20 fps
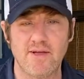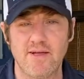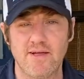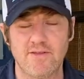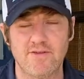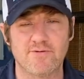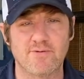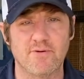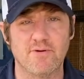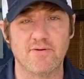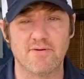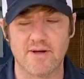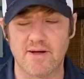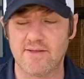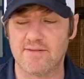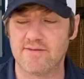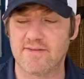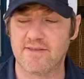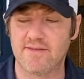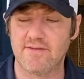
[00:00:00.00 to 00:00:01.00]
This will
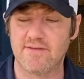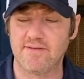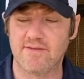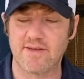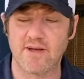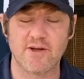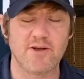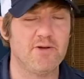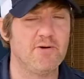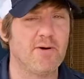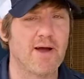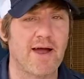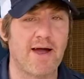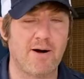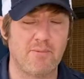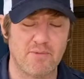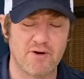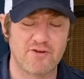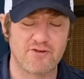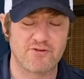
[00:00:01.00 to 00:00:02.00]
tell you how
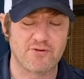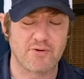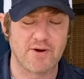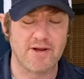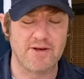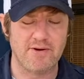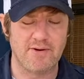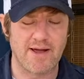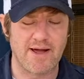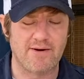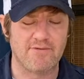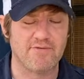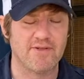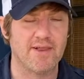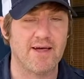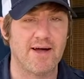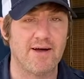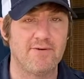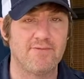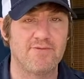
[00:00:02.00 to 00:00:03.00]
much tread you have
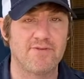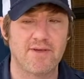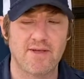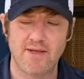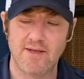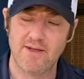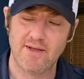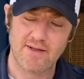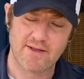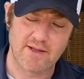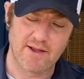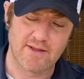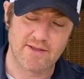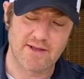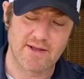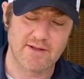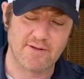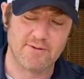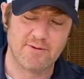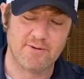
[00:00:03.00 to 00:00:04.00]
left, kind of
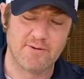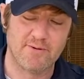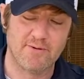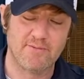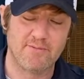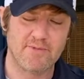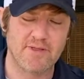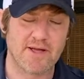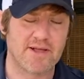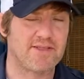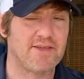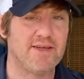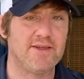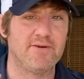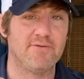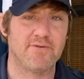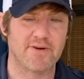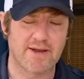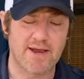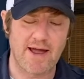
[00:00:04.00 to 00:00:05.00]
like the end
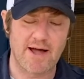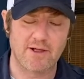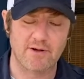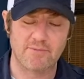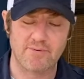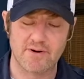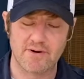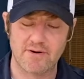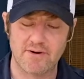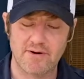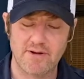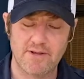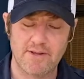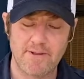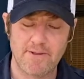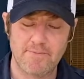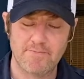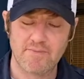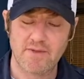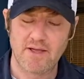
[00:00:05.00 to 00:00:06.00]
of a caliper,
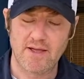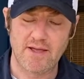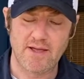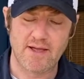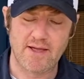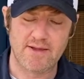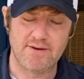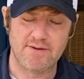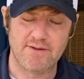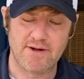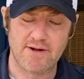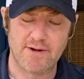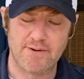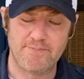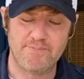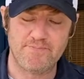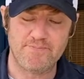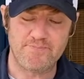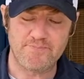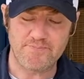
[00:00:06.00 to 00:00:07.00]
and
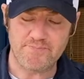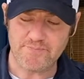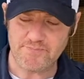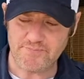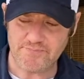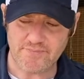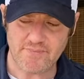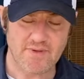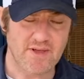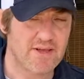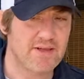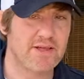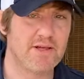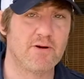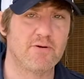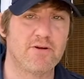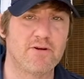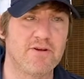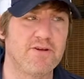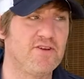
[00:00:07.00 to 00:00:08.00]

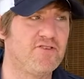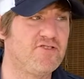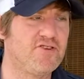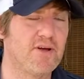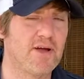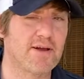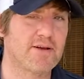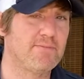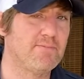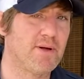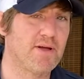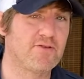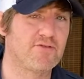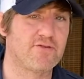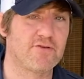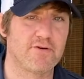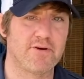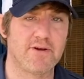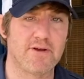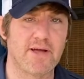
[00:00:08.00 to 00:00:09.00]
good to check to make
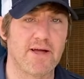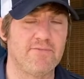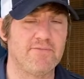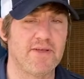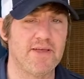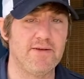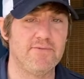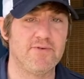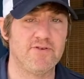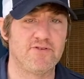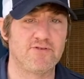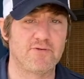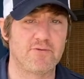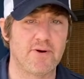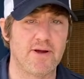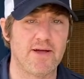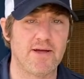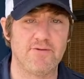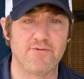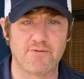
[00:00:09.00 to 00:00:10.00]
sure you have even
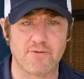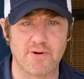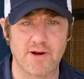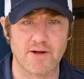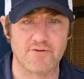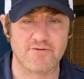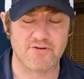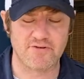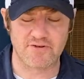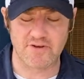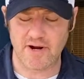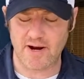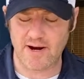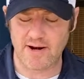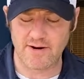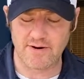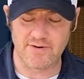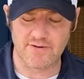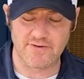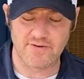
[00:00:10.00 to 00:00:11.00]
tread throughout your
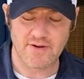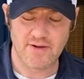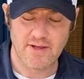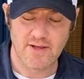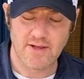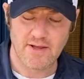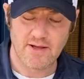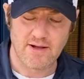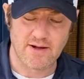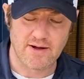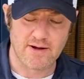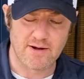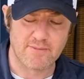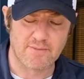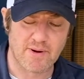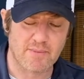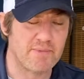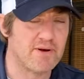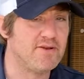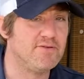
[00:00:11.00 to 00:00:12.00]
tires. I'm
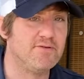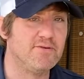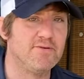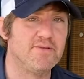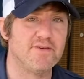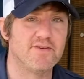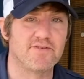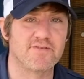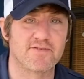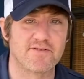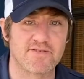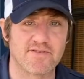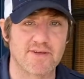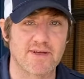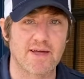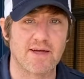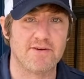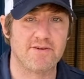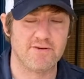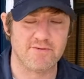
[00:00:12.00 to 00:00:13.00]
going to do this since I
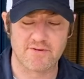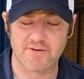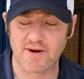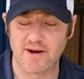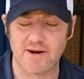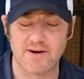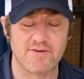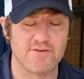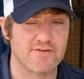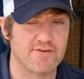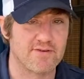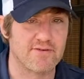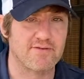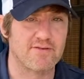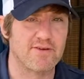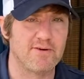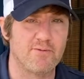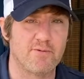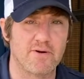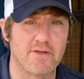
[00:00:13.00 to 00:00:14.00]
got new tires and
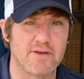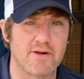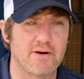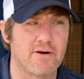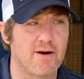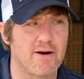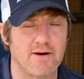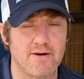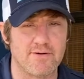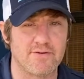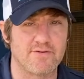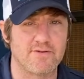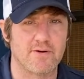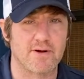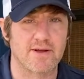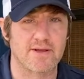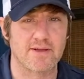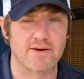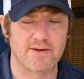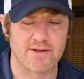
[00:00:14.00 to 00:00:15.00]
see where they are, and so I
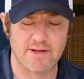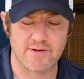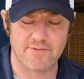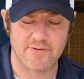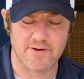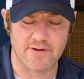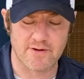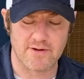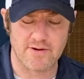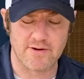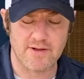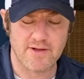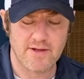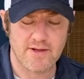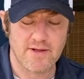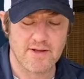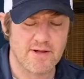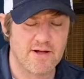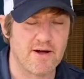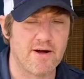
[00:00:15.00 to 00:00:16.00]
can give a good
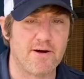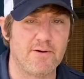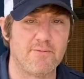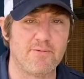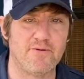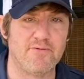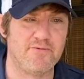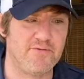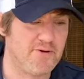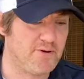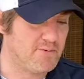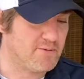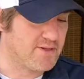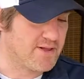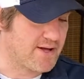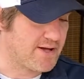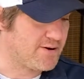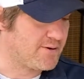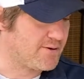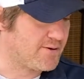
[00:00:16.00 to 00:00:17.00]
review
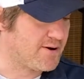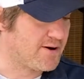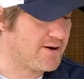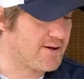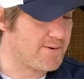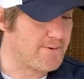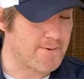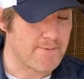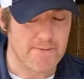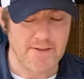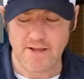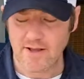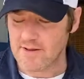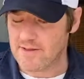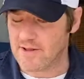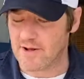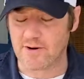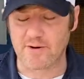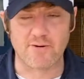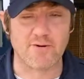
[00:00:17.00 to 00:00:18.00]
later on.
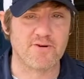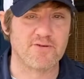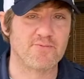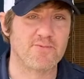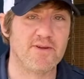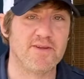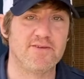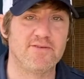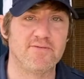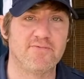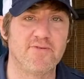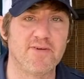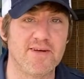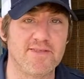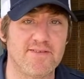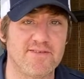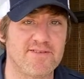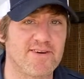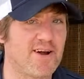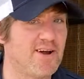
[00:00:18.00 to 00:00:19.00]
Now, of course, when you deflate
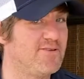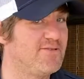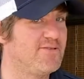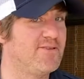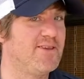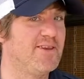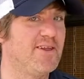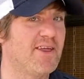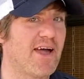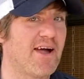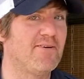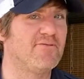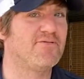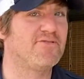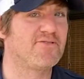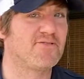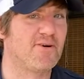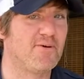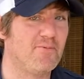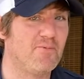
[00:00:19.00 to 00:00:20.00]
the tires, you need to have
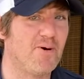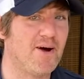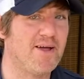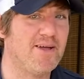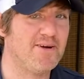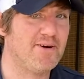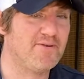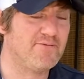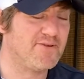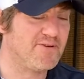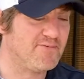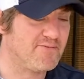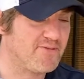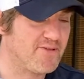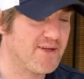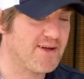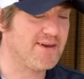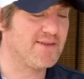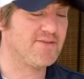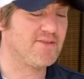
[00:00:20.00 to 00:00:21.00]
some way of
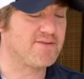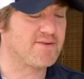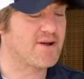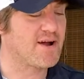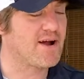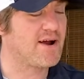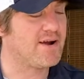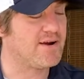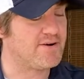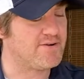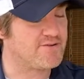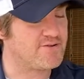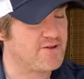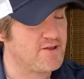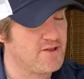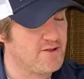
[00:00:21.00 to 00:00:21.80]
inflating the tires.